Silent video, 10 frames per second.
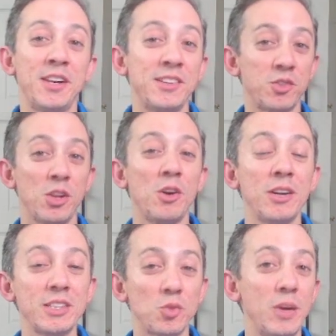And as long
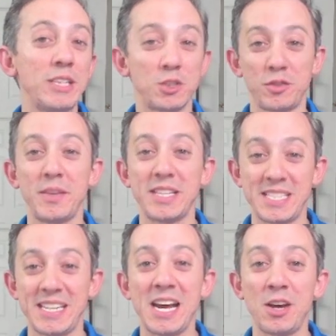as winds are from the
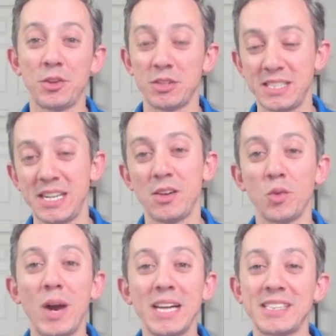south or the
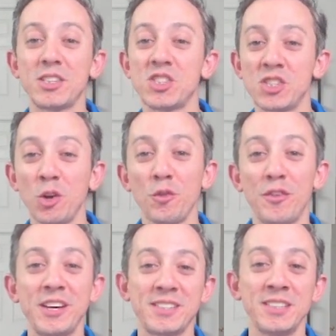southwest at the
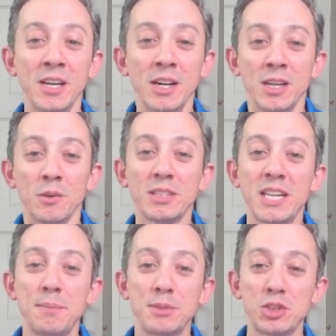surface, well,
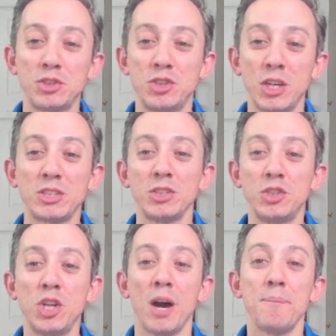temperatures just
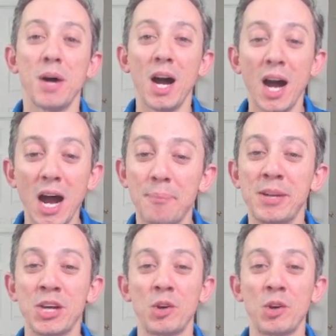jump up here.